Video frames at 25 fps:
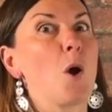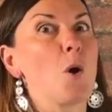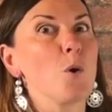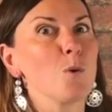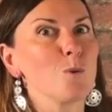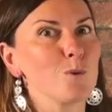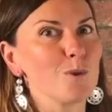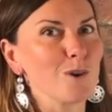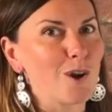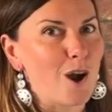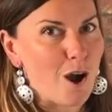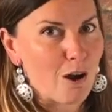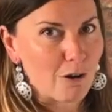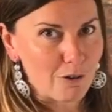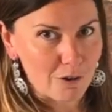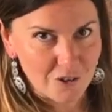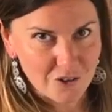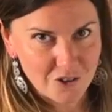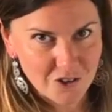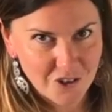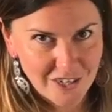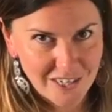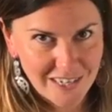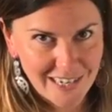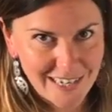own
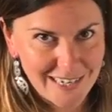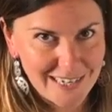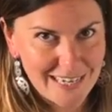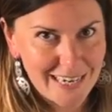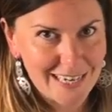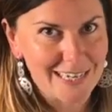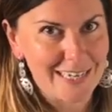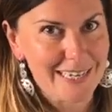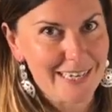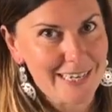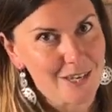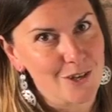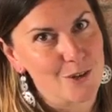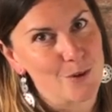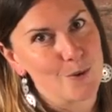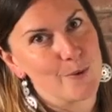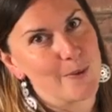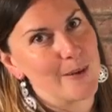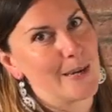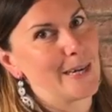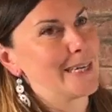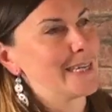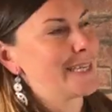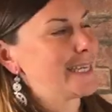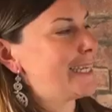collagen and get it to
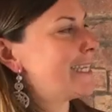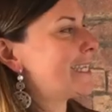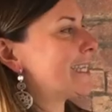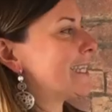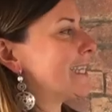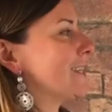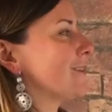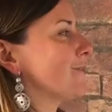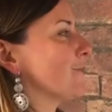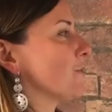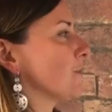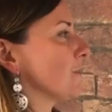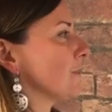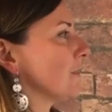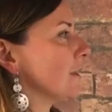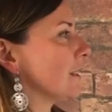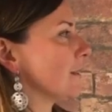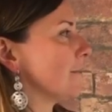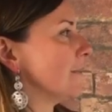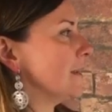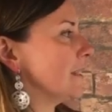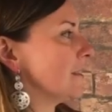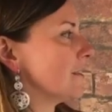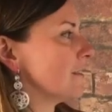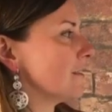that tendon or
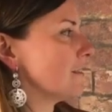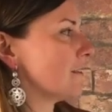ligament.